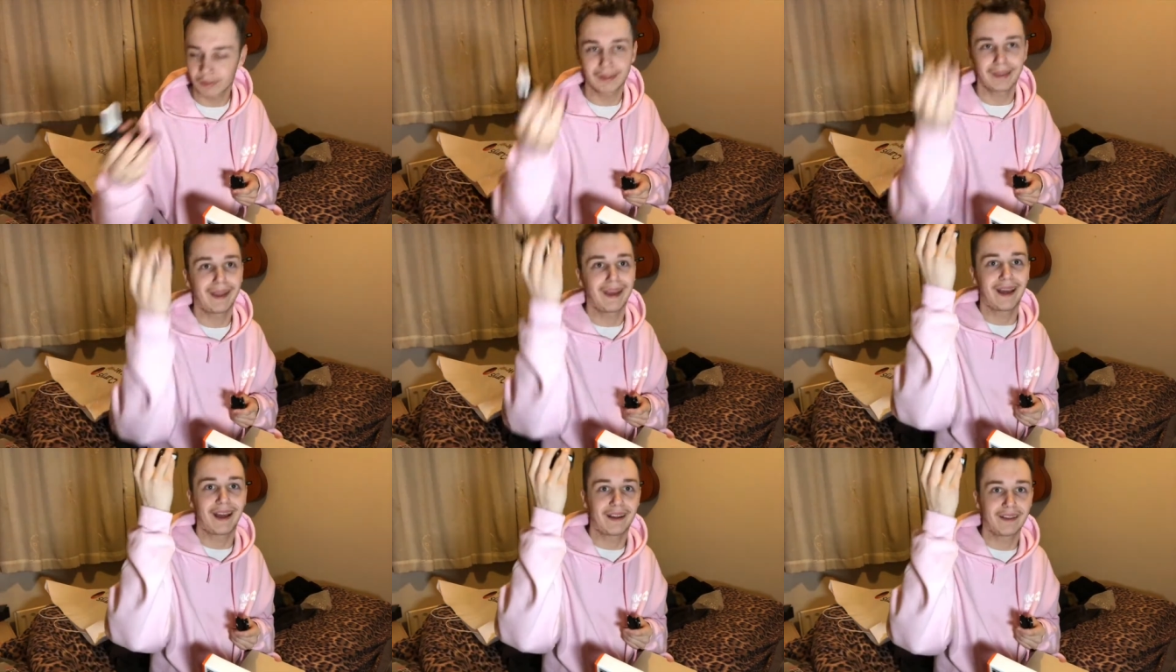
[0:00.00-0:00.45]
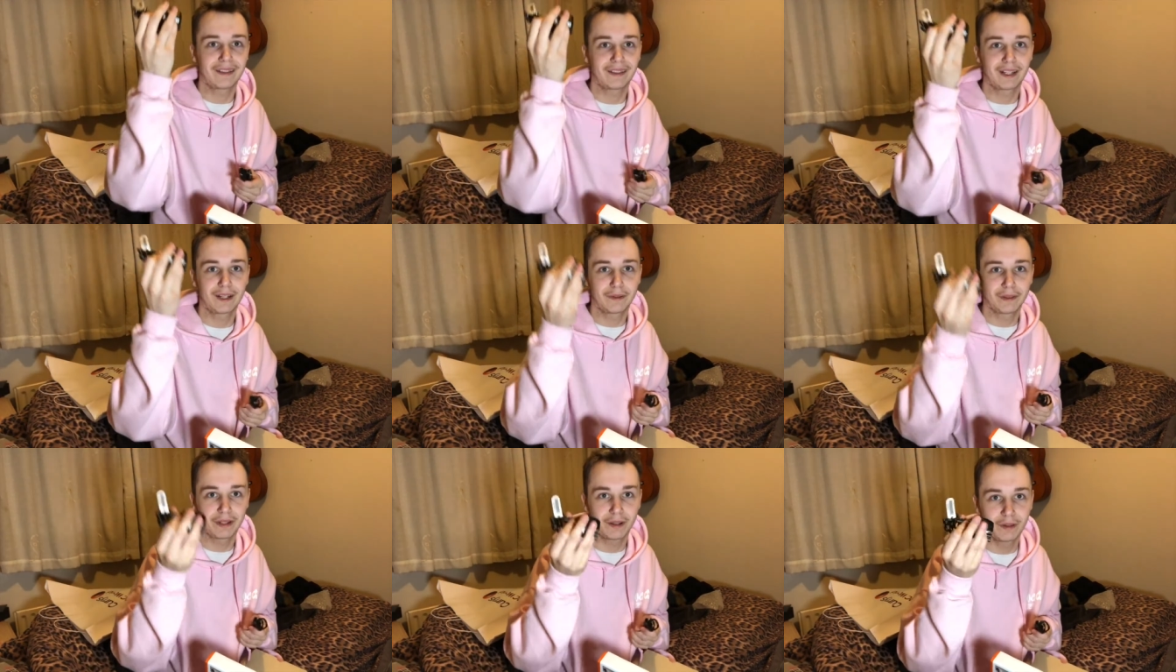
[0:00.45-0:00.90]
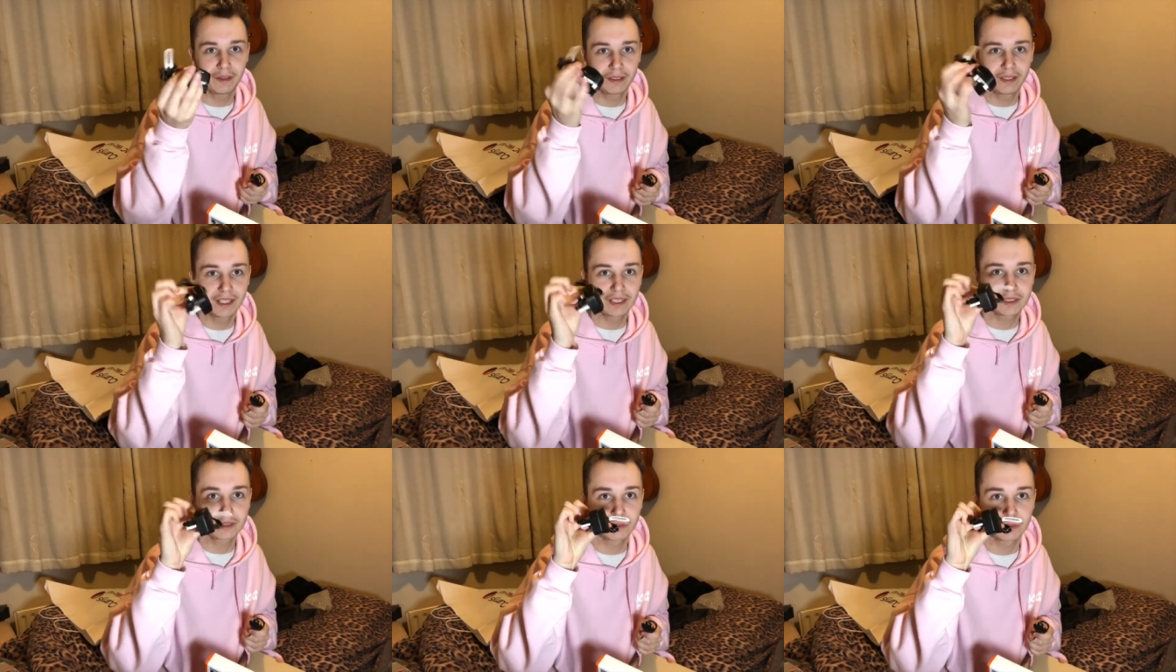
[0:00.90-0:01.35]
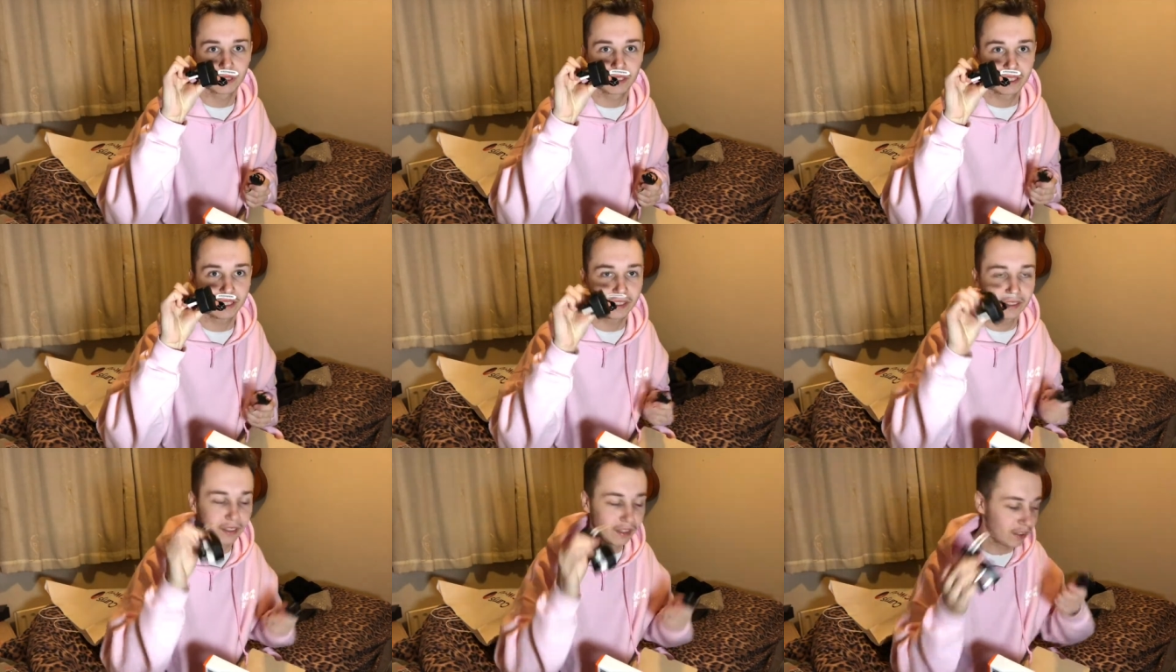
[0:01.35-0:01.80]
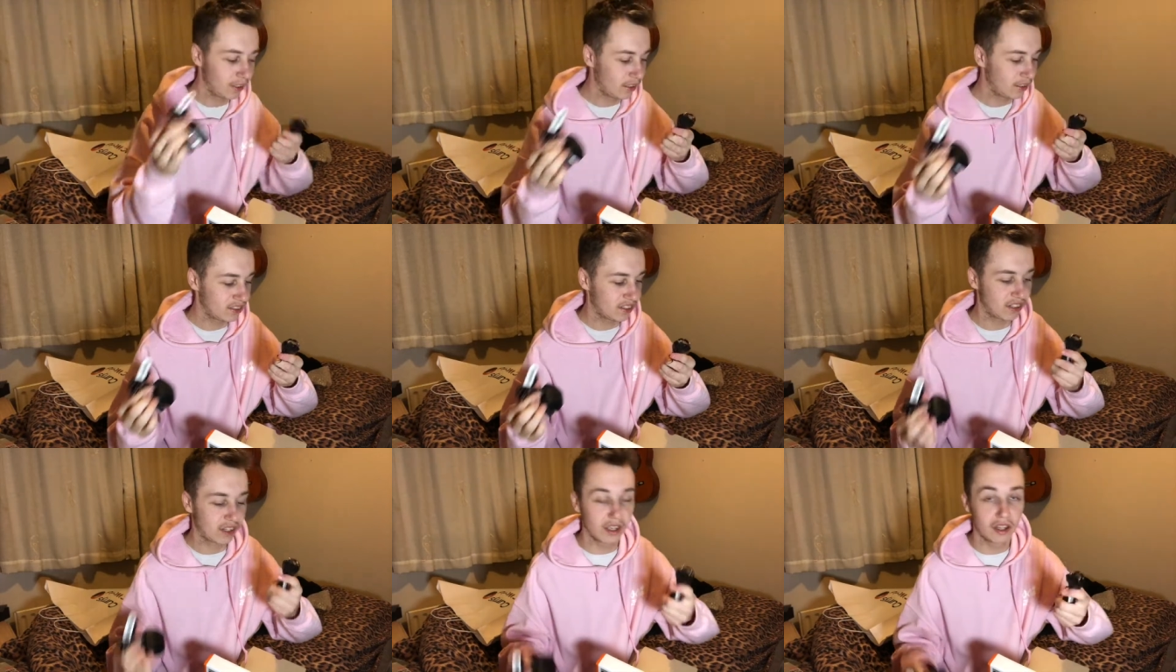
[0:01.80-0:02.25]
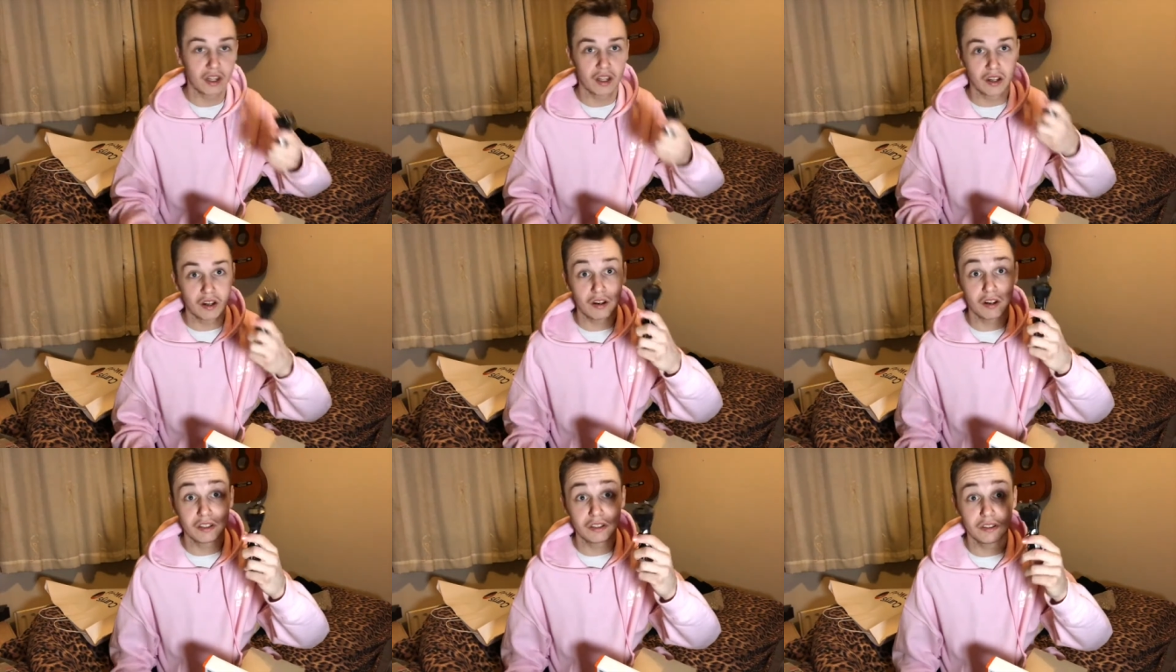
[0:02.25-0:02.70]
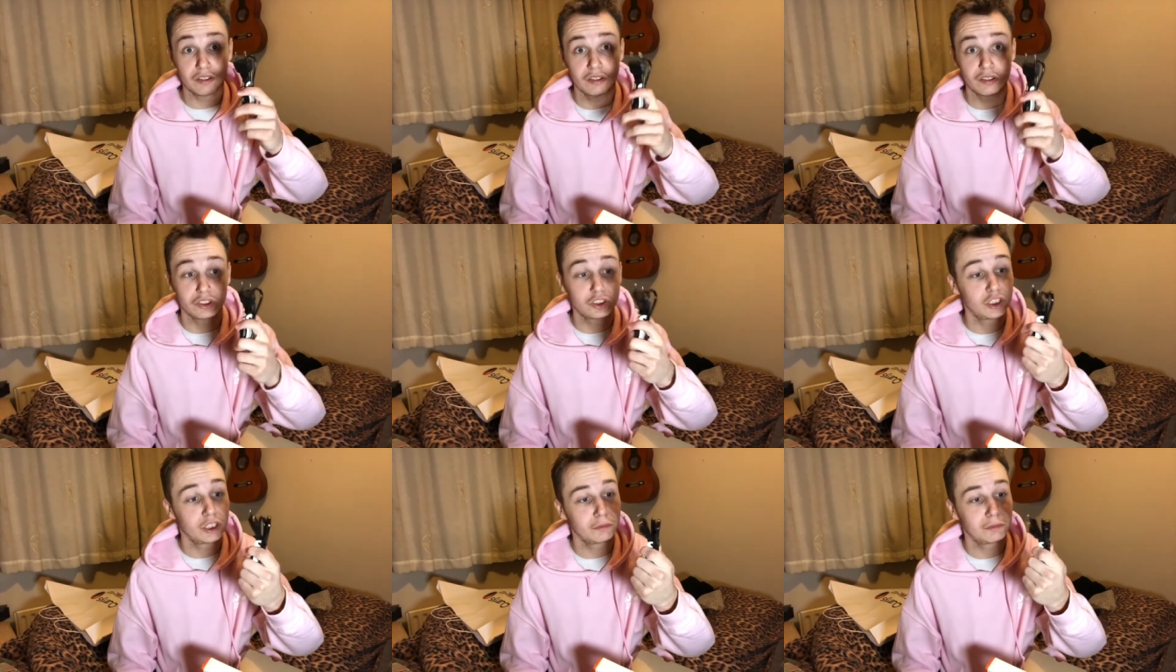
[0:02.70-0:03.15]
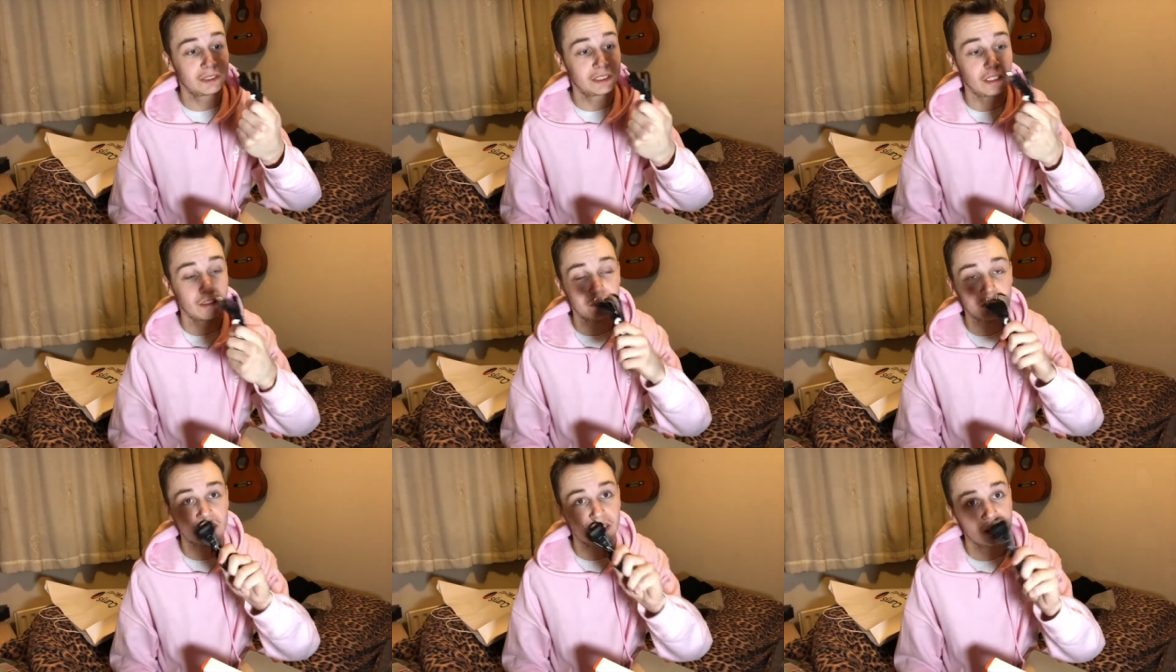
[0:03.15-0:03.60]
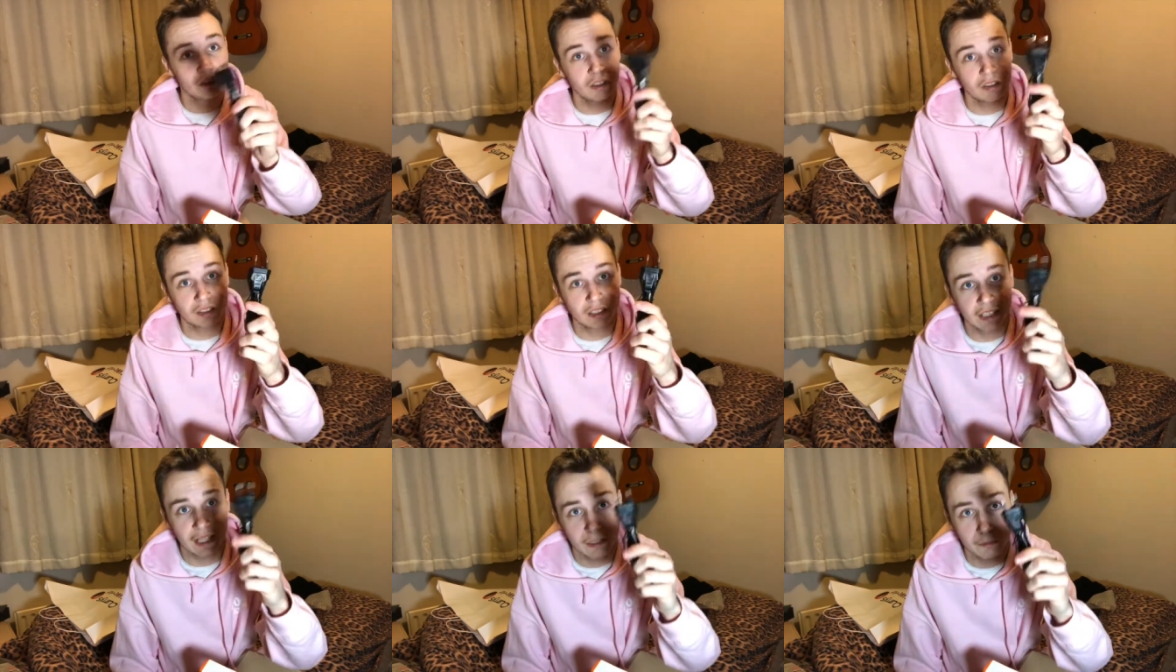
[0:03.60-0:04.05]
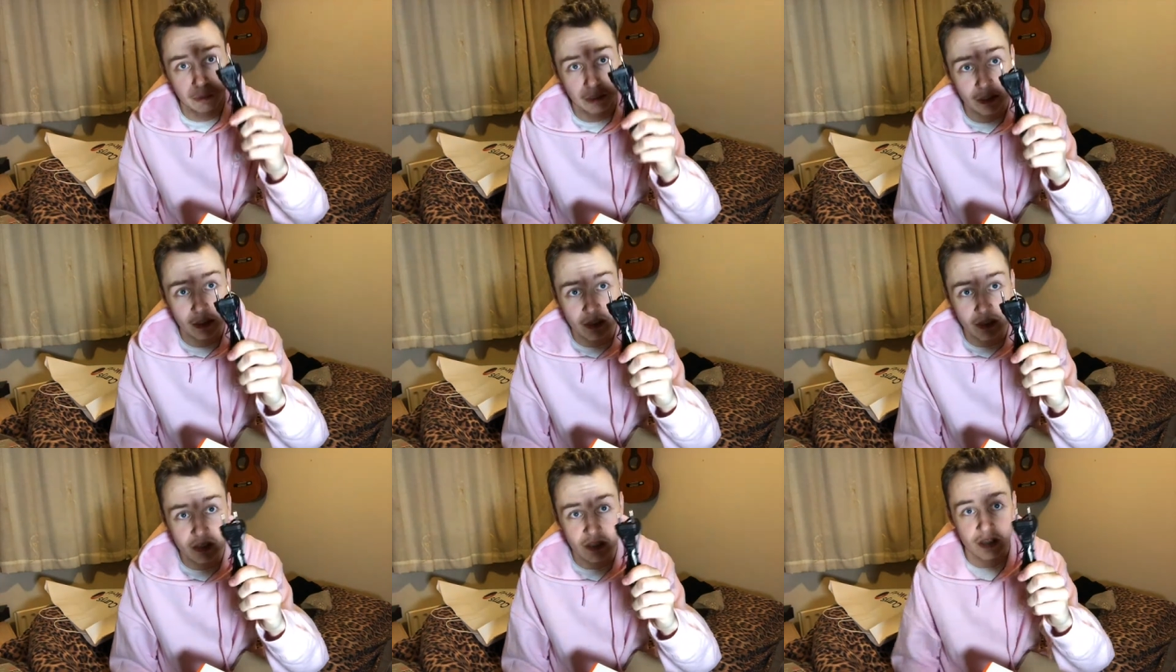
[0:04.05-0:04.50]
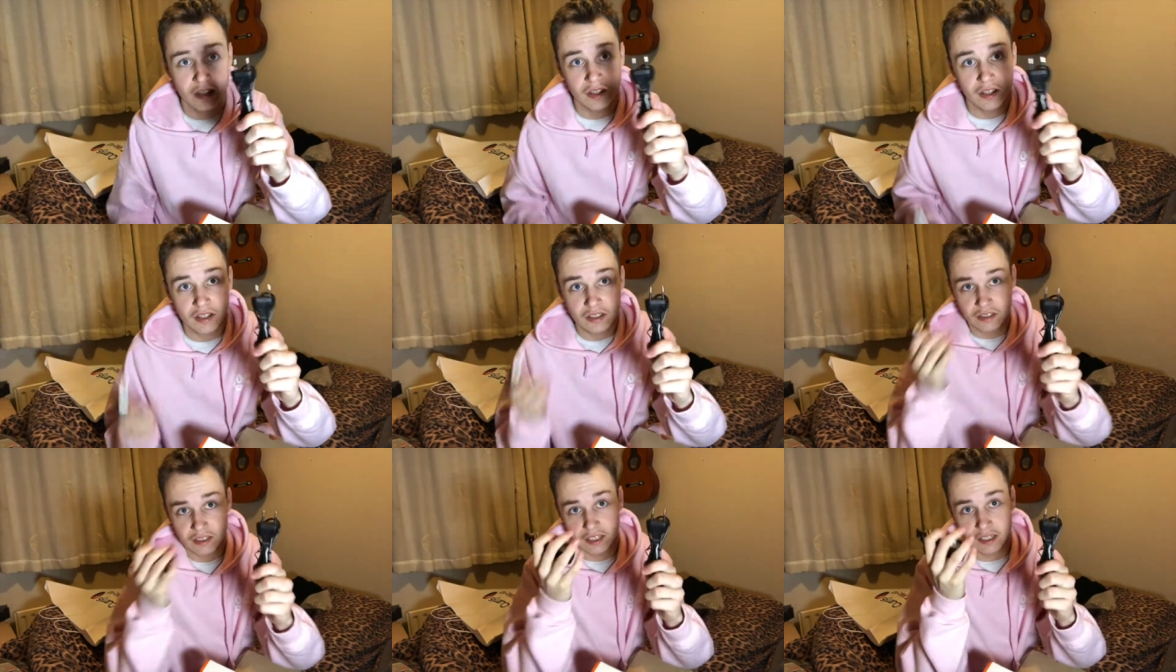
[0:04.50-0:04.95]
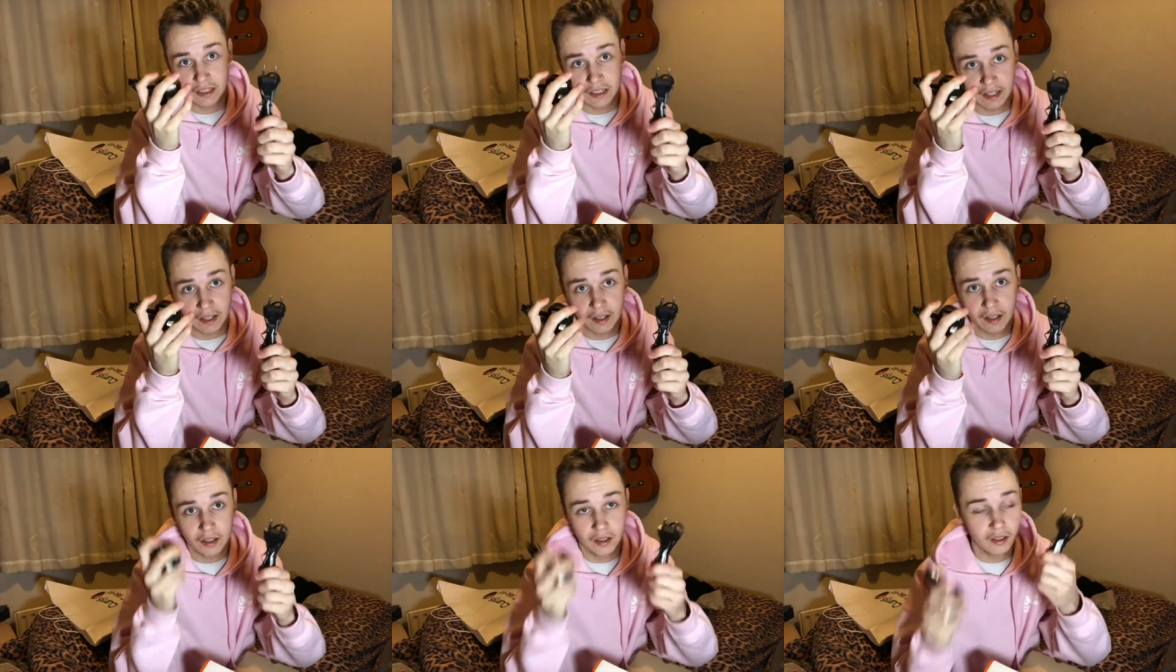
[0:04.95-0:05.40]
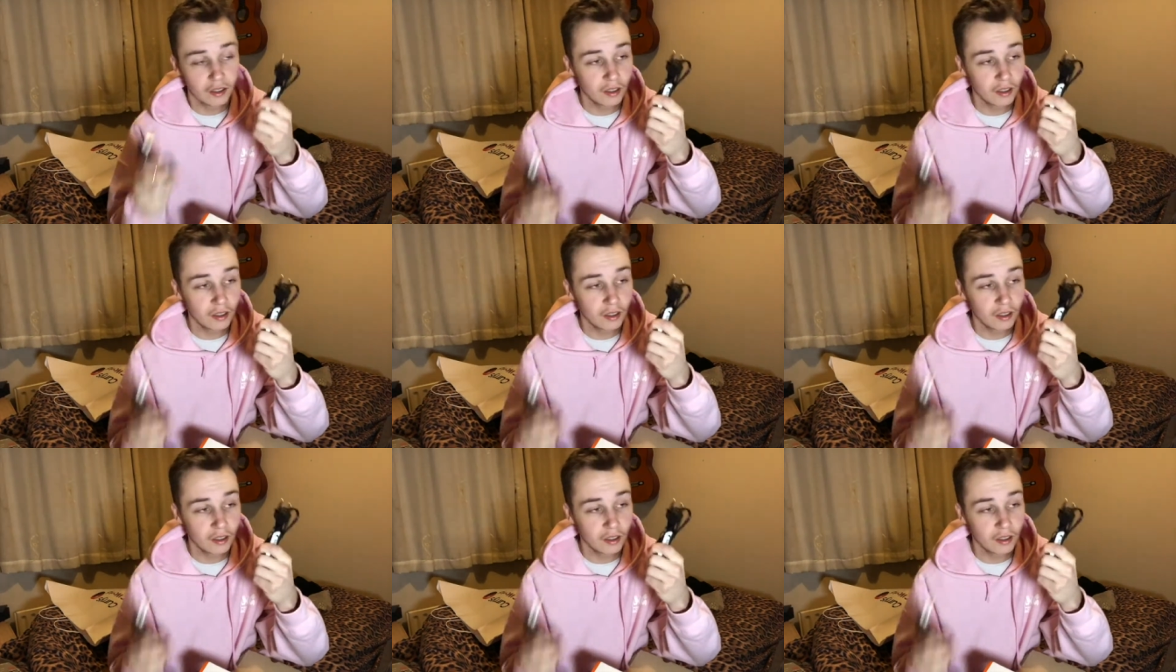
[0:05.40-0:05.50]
Yeah, there we go. That's the one I need. I was like, I, I shoot myself because I thought they gave me this instead of that.